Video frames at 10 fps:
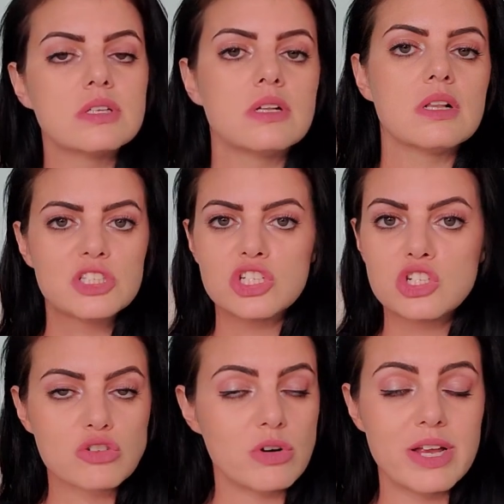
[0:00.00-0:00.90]
little
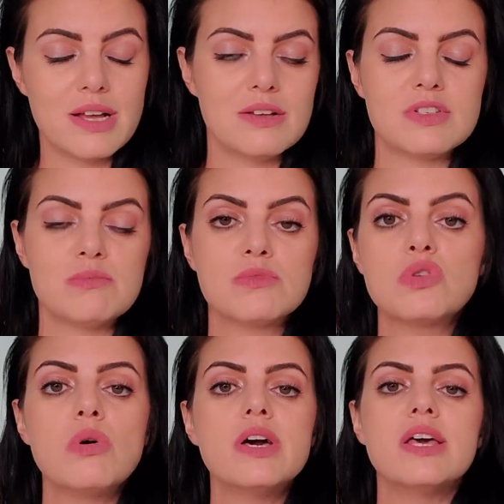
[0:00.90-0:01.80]
destroying of some
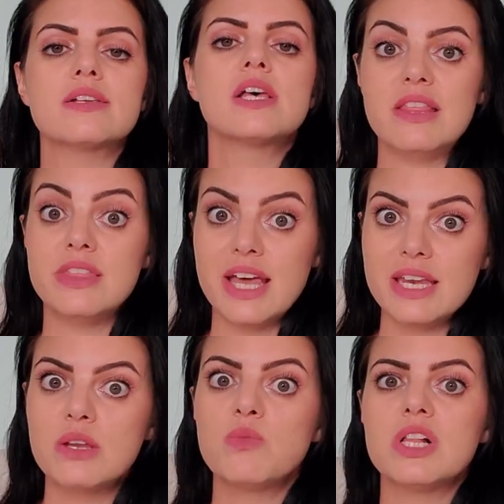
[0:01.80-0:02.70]
toys. And
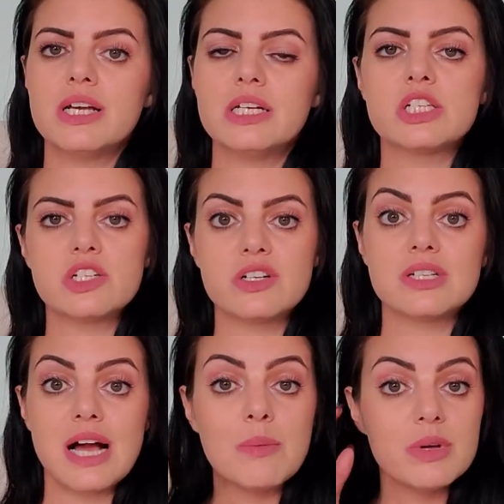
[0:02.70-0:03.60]
then we'll hit a certain
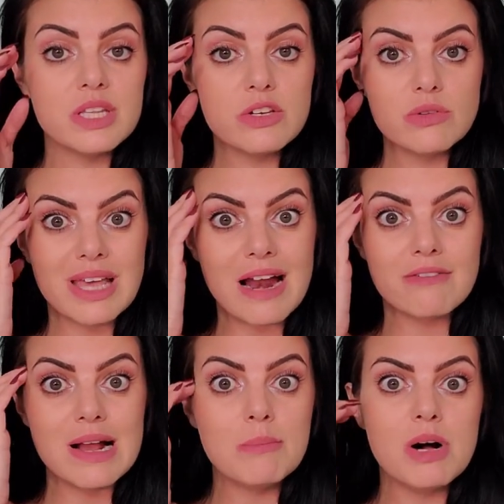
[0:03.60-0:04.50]
time when they do get
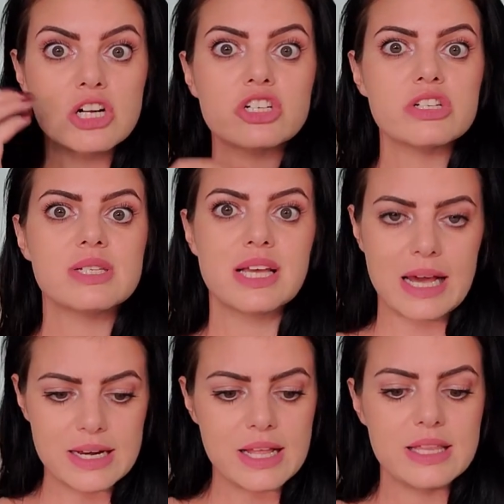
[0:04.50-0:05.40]
rambunctious
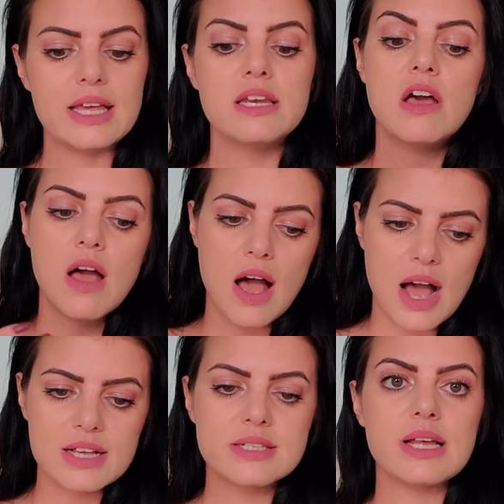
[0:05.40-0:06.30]
again. And then
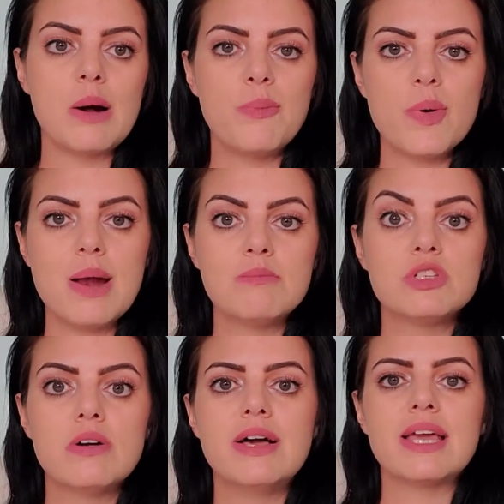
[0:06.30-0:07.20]
I stop what I'm
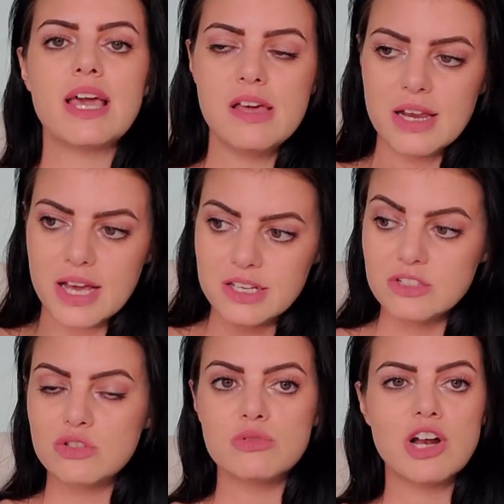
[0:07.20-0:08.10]
doing and I
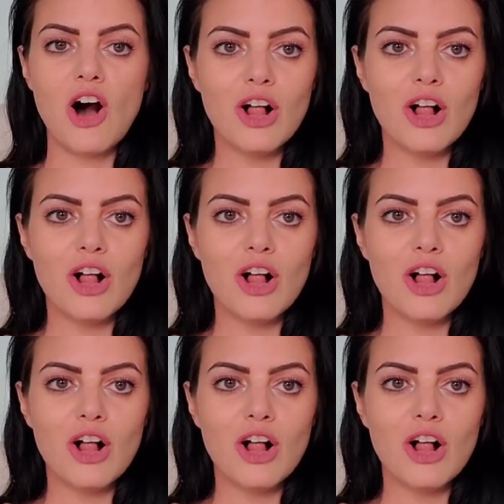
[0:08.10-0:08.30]
do it